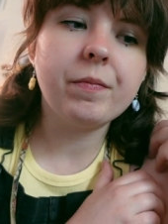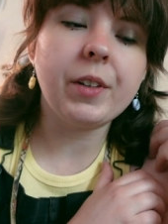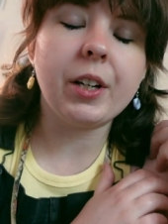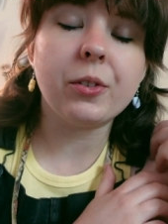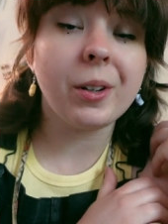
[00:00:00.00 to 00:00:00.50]

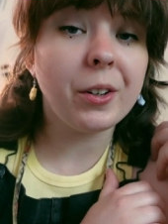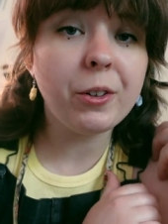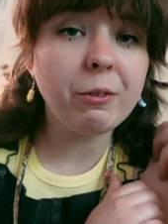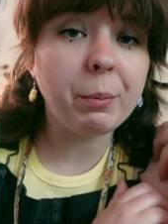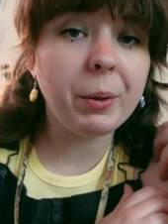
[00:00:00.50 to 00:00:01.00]
Yeah, so
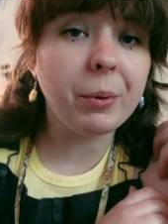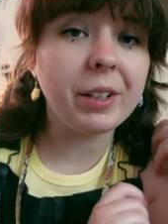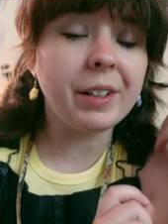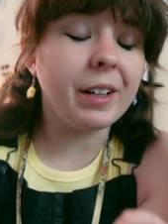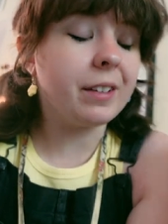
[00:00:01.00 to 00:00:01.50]
100 would be
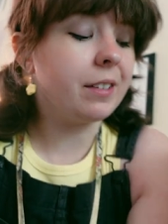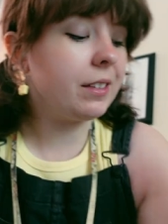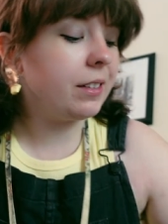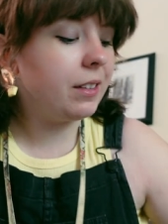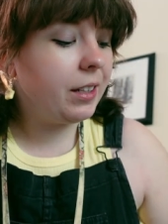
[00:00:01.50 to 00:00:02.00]
really nice.